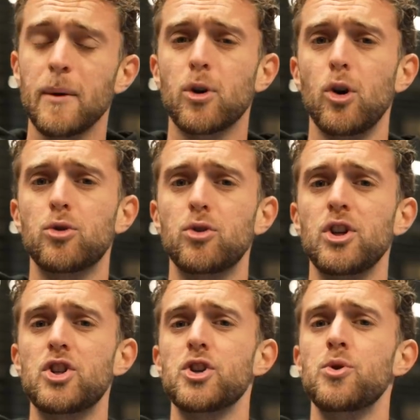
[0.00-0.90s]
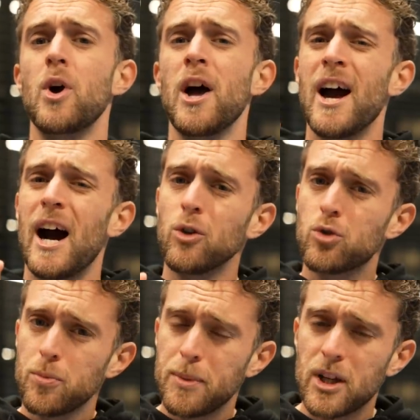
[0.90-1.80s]
I'm going to teach you how
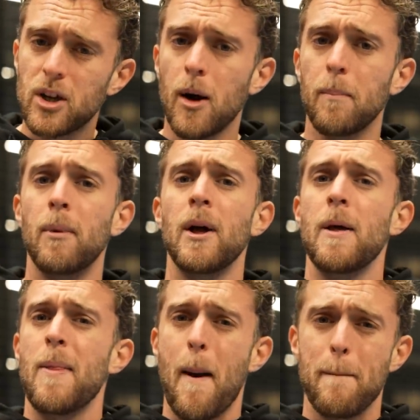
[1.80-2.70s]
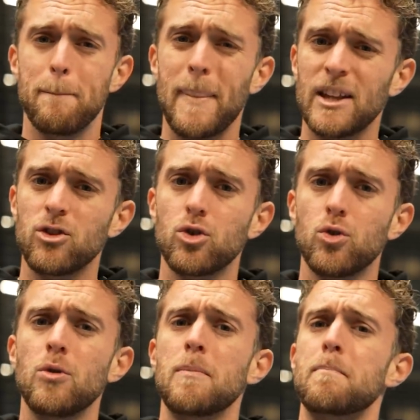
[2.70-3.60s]
to become a
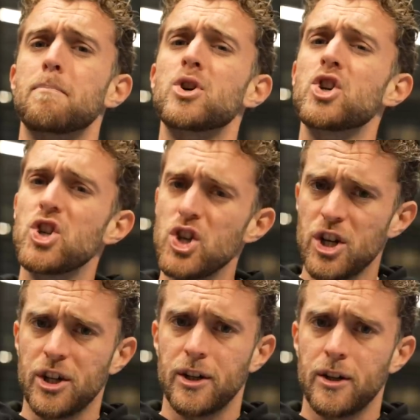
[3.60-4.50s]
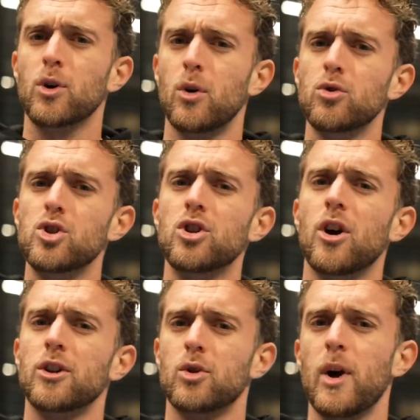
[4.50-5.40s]
mental machine. I'm going to
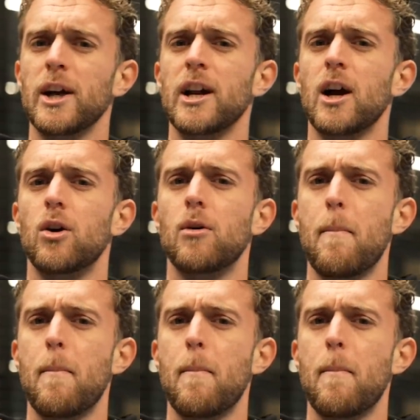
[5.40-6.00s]
start right now.